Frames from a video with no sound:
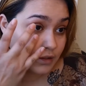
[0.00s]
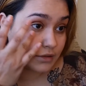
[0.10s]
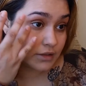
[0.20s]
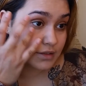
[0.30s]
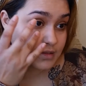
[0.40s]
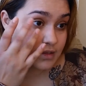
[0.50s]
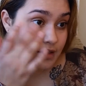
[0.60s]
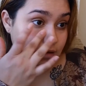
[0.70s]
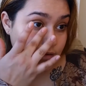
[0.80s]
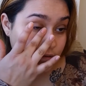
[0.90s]
The
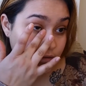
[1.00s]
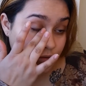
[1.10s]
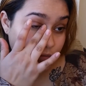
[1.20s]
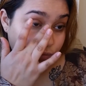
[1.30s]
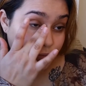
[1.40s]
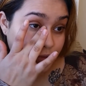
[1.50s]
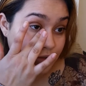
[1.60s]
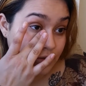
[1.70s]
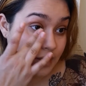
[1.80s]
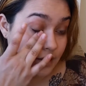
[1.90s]
skin will
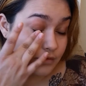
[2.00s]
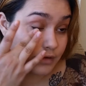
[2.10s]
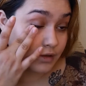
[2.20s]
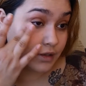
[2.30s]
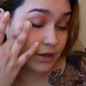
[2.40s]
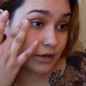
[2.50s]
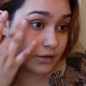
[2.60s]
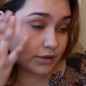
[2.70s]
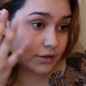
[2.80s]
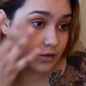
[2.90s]
get really
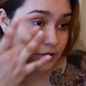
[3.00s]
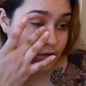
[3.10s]
ugly